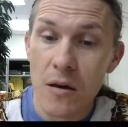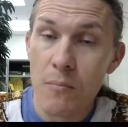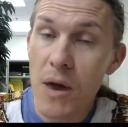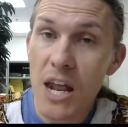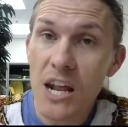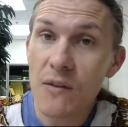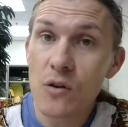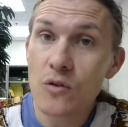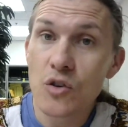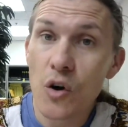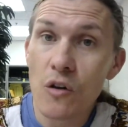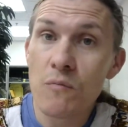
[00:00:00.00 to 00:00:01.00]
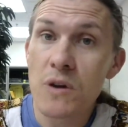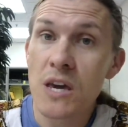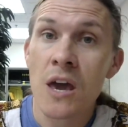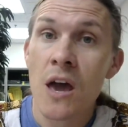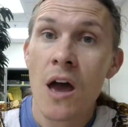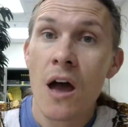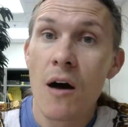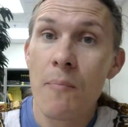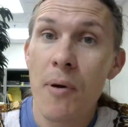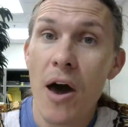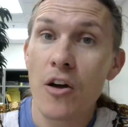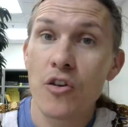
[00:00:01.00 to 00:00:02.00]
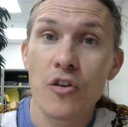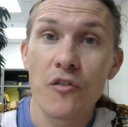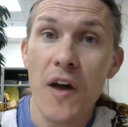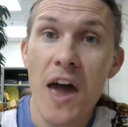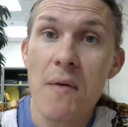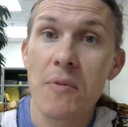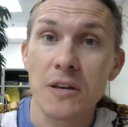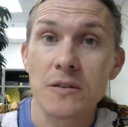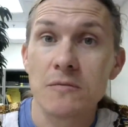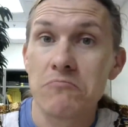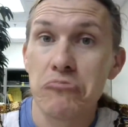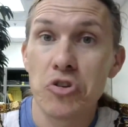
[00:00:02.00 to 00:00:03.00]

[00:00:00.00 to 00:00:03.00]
many of you told me about your families.